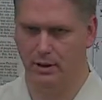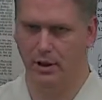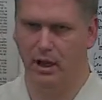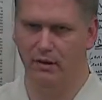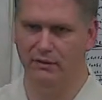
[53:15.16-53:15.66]

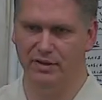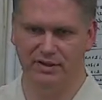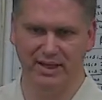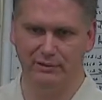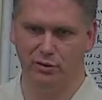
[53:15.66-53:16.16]
of the
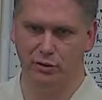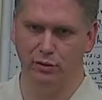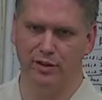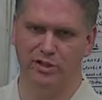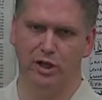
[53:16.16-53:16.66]
same truth
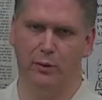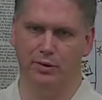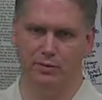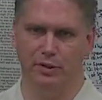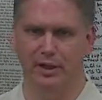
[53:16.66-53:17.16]
that's always
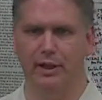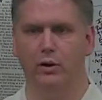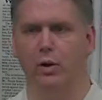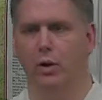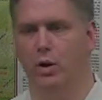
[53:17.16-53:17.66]
been there,
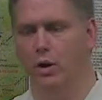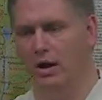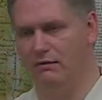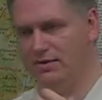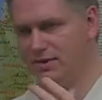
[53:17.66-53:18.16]

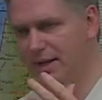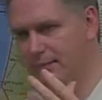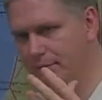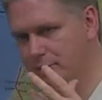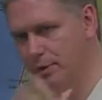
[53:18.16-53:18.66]
of the
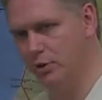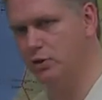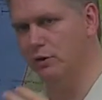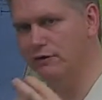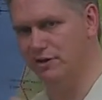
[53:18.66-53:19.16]
same
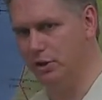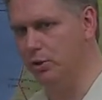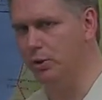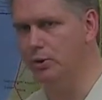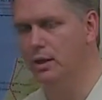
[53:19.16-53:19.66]
spiritual,
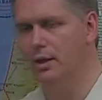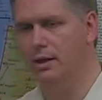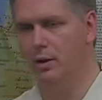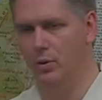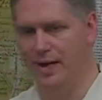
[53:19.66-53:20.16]
physical
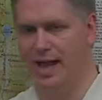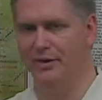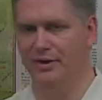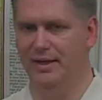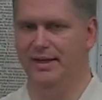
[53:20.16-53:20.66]
uh,
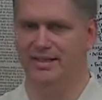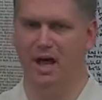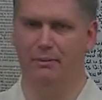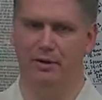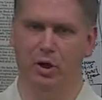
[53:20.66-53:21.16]
reality has now
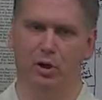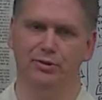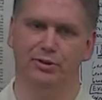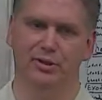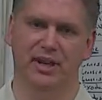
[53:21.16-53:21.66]
been
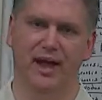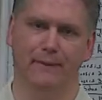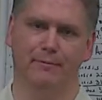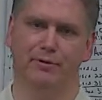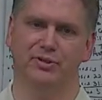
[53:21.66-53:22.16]
altered in how we
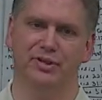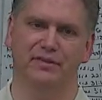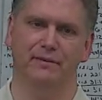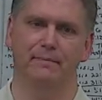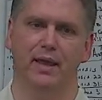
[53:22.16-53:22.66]
perceive
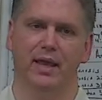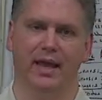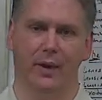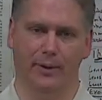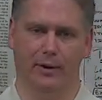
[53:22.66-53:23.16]
it,
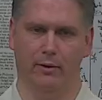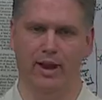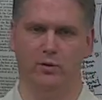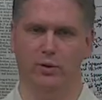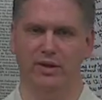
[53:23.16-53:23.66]
how we
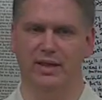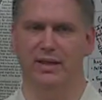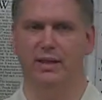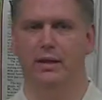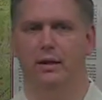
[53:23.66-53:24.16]
interact with it,
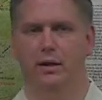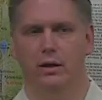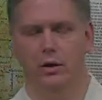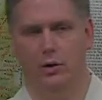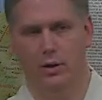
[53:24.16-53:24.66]

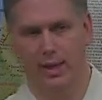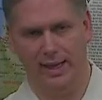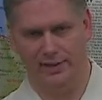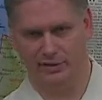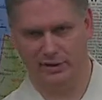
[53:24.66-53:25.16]

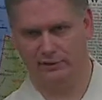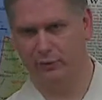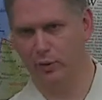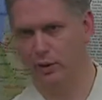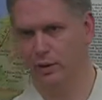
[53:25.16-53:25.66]
and so therefore